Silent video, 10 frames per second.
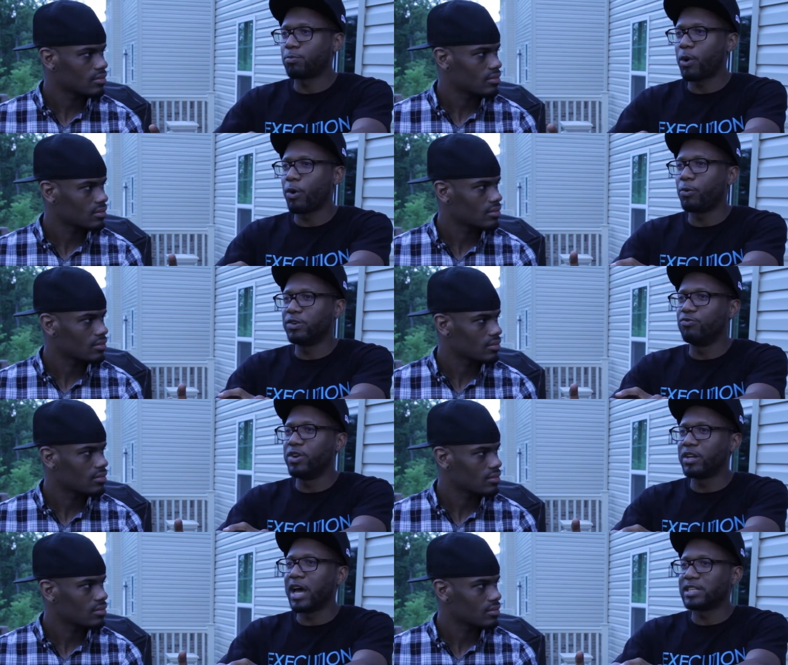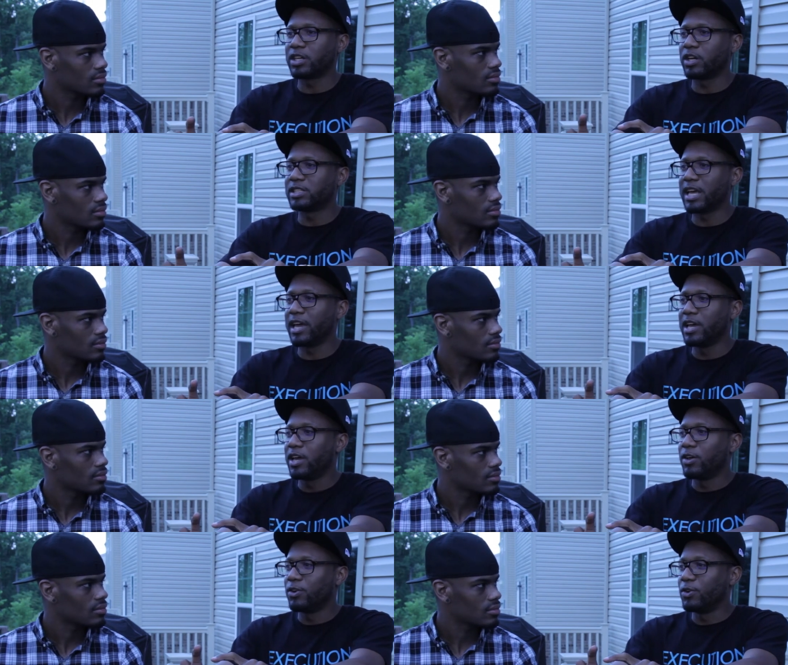Speaker 1: to the point where we realize and understand
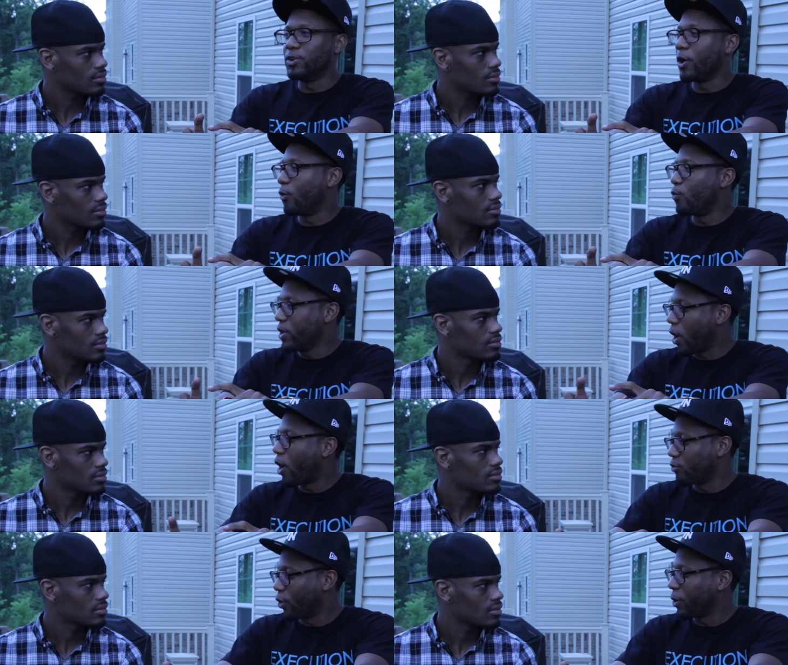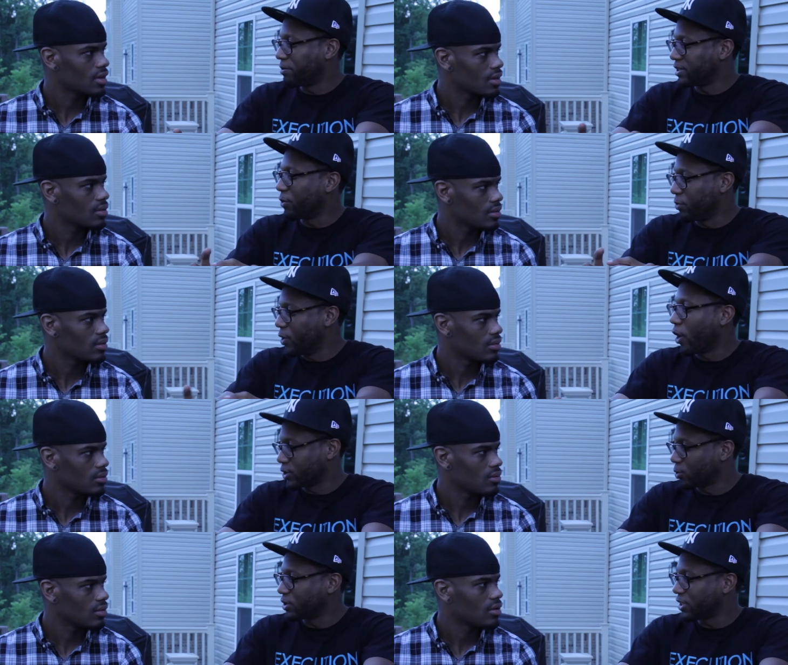you know, we are royal priesthood. We are
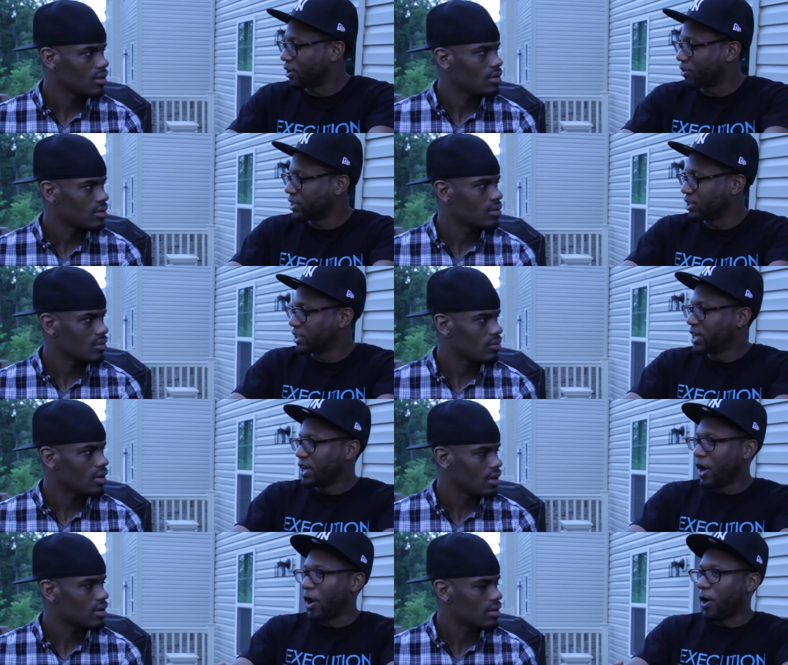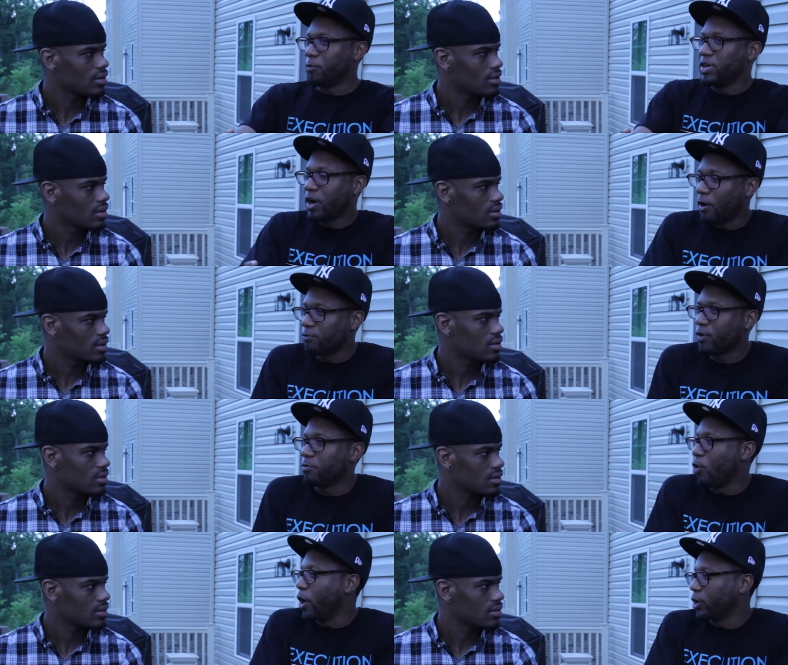a chosen generation. Right. Uh, we come
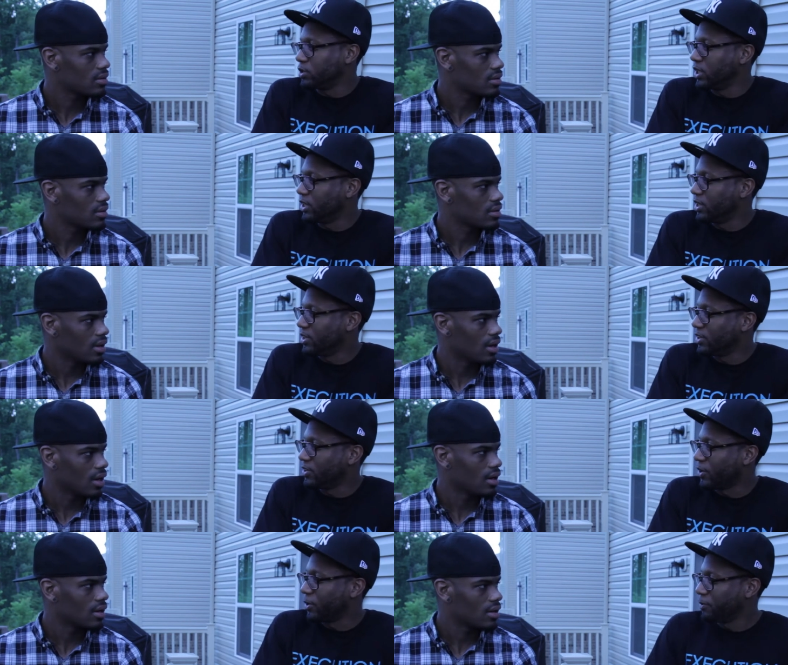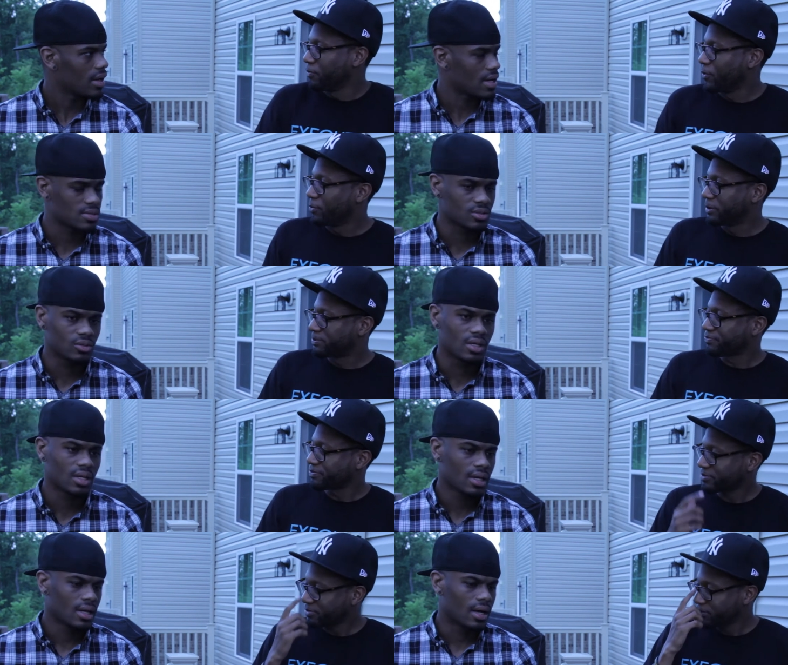from
Speaker 2: royalty. Uh, you know, absolutely.
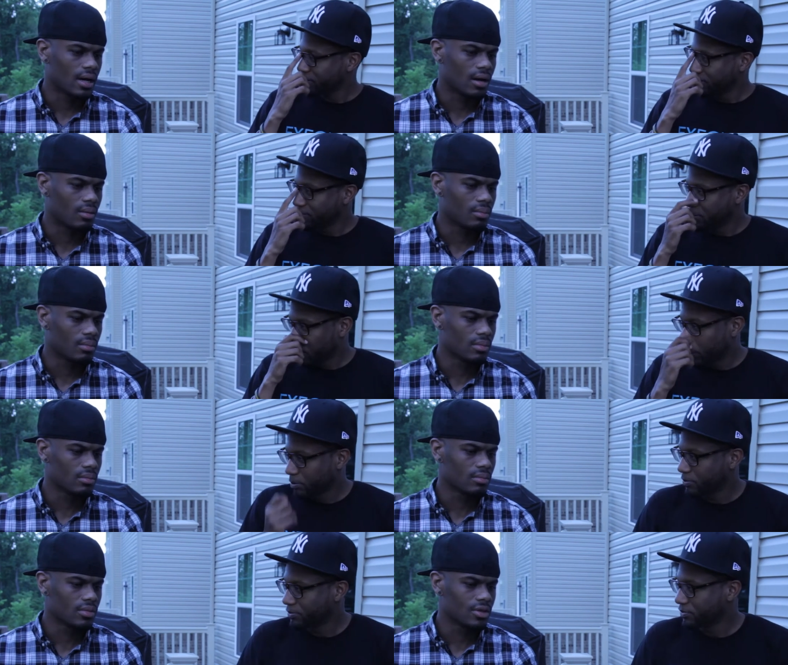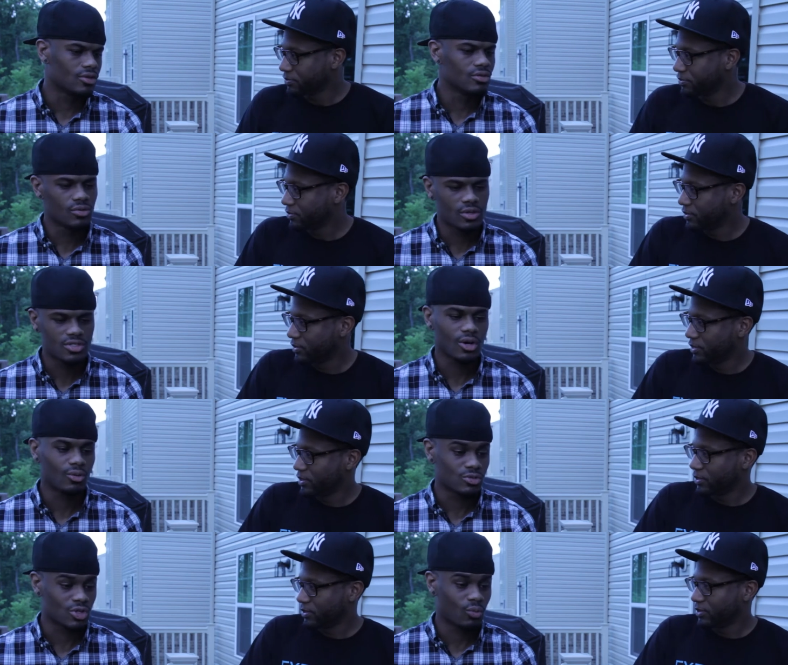Um, you,
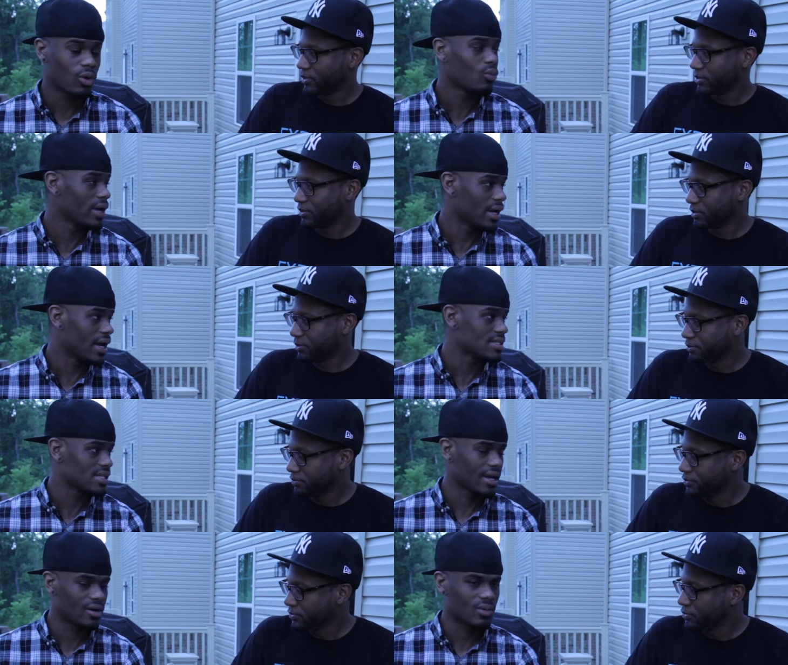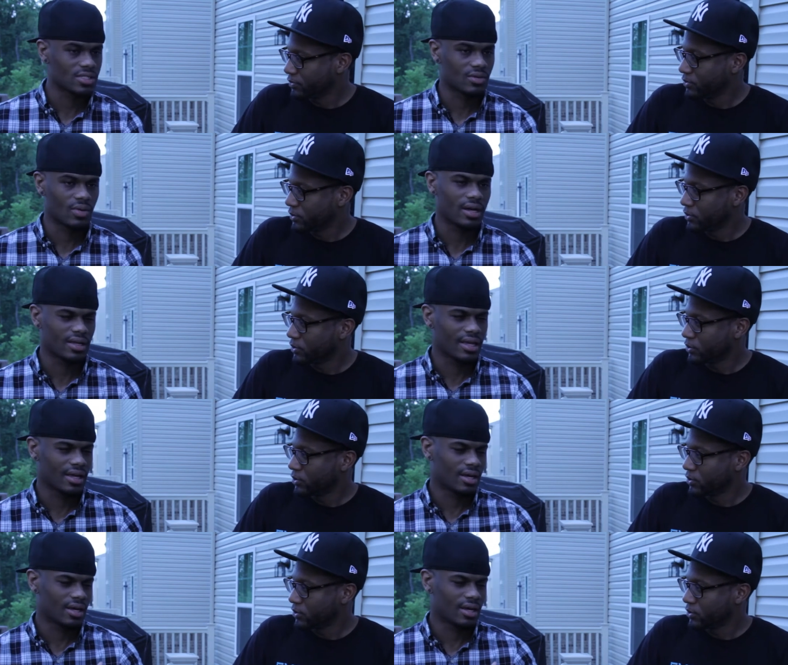so, so one way to answer that question, right? Again,